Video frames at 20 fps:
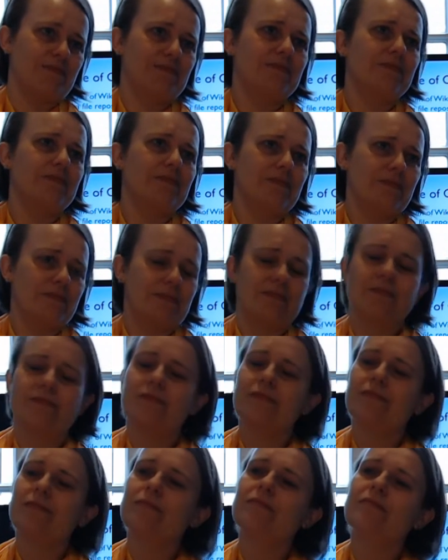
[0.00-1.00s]
Is there a
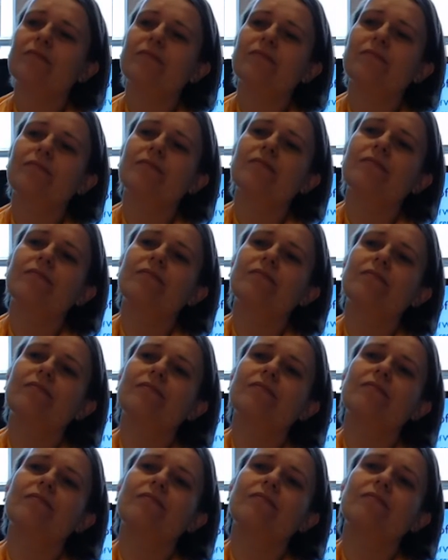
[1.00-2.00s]
limit though? If you have
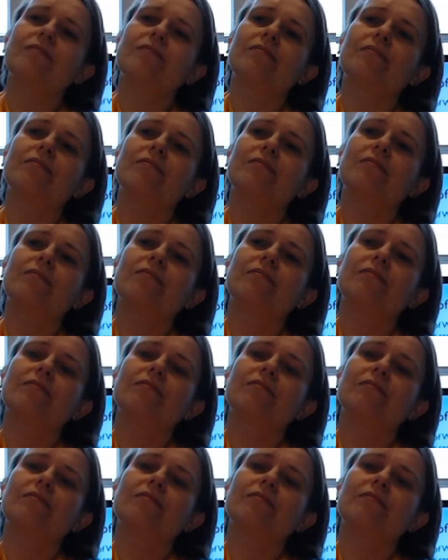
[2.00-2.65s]
hundreds of